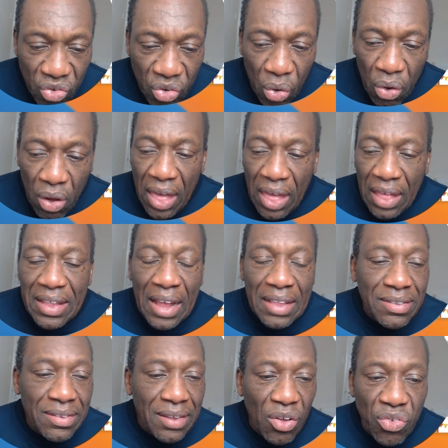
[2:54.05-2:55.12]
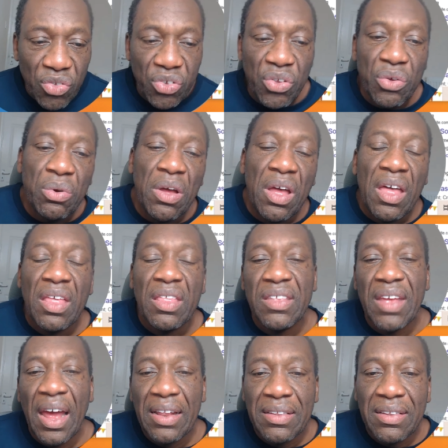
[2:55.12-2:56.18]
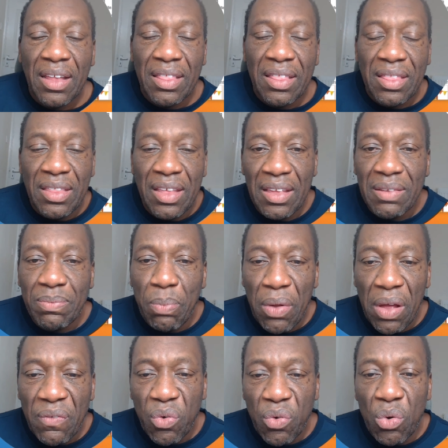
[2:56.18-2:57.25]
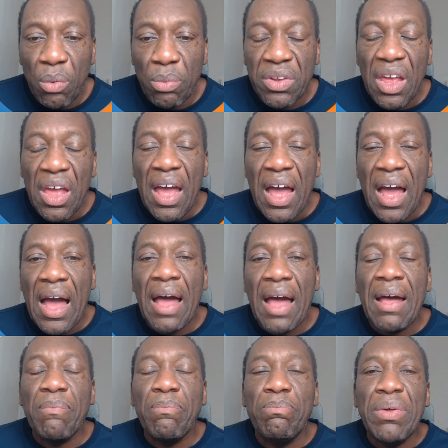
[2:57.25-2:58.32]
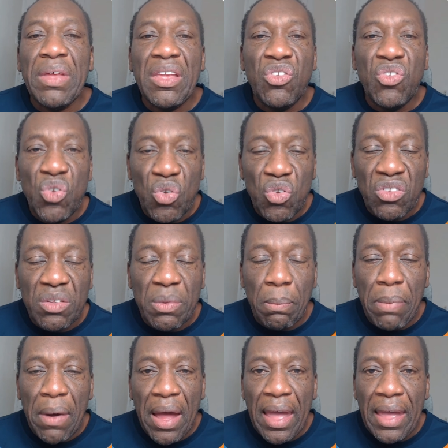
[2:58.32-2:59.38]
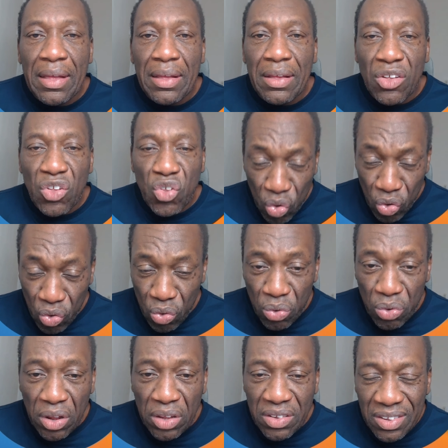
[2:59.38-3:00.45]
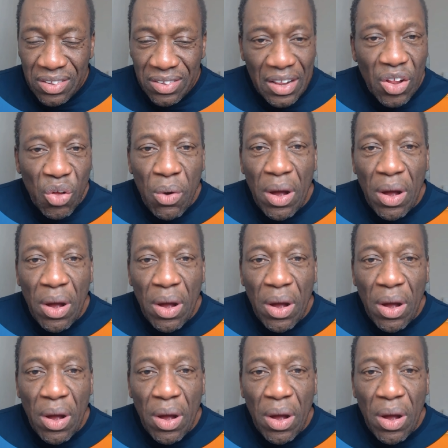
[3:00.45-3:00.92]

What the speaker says: So that tells you that these platforms are being used by Google still